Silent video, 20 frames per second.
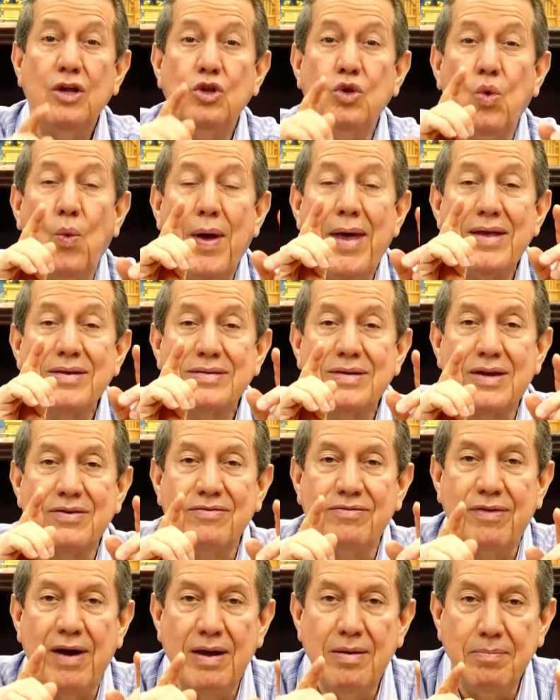
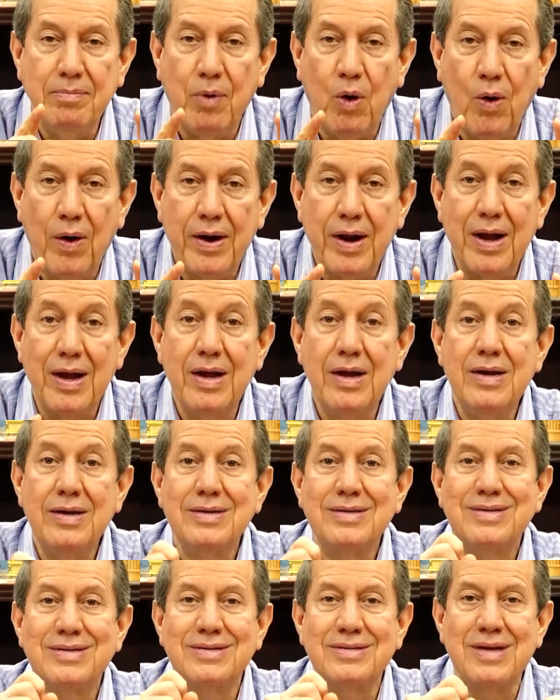Sickness, get out
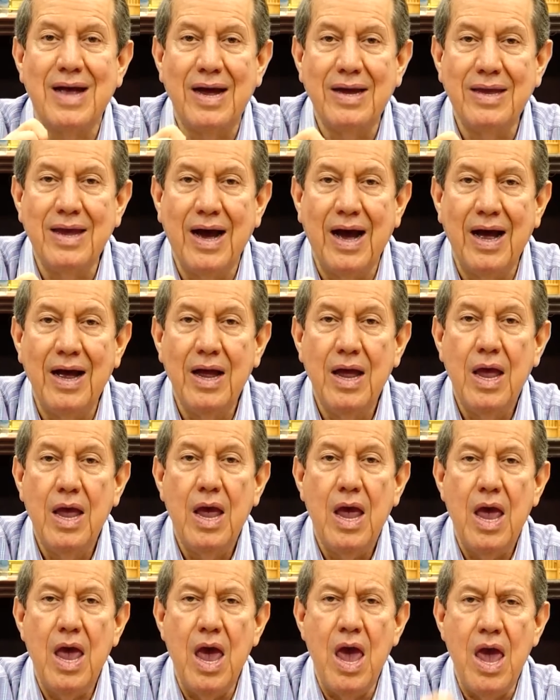now. Leave
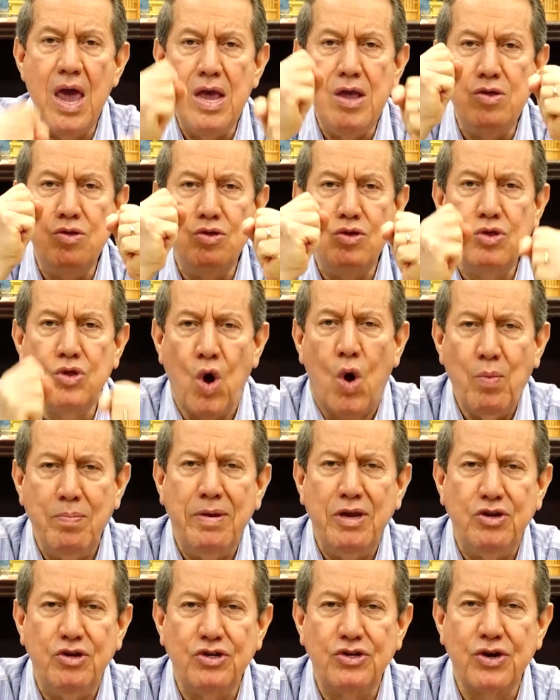them. In the name
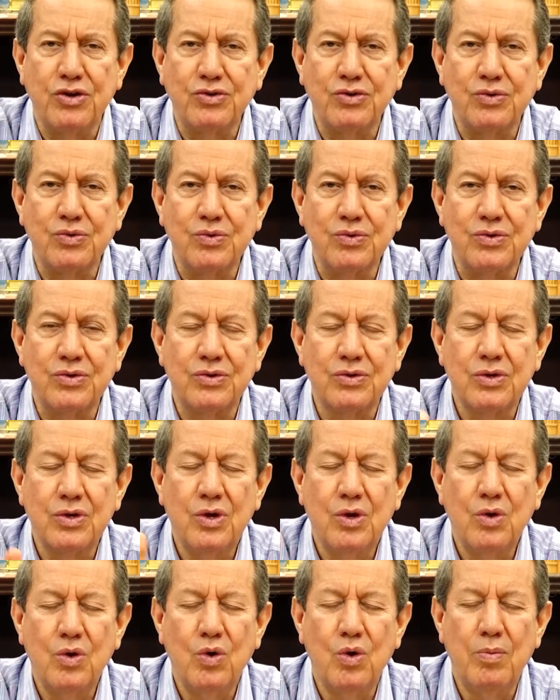of Jesus.
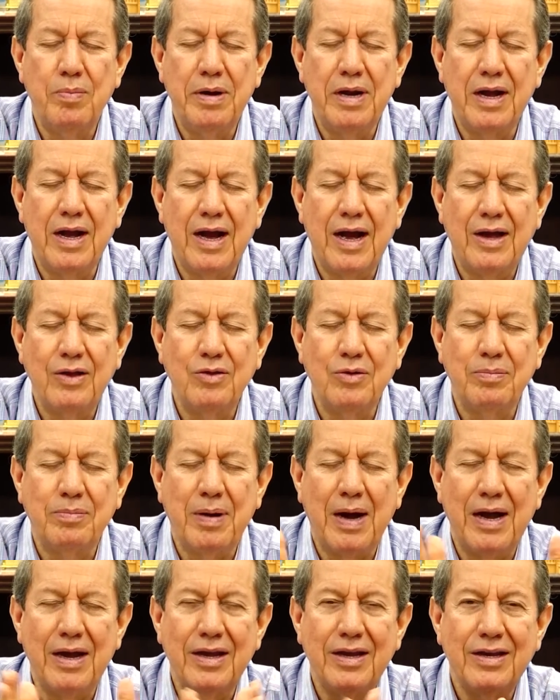Thank you,
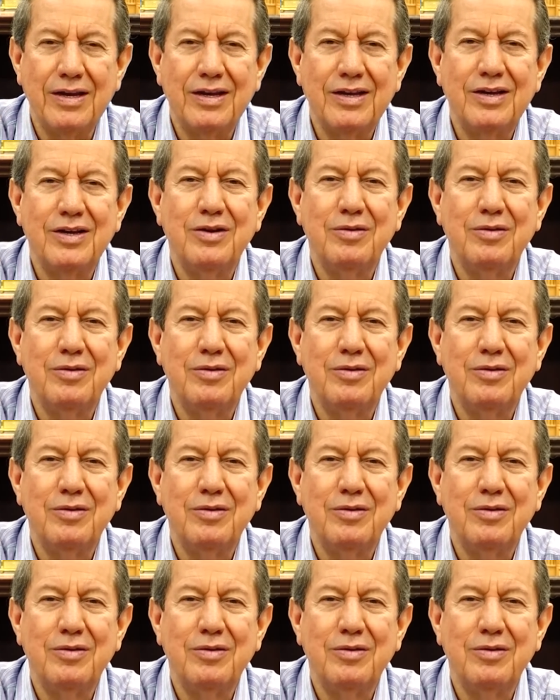Father.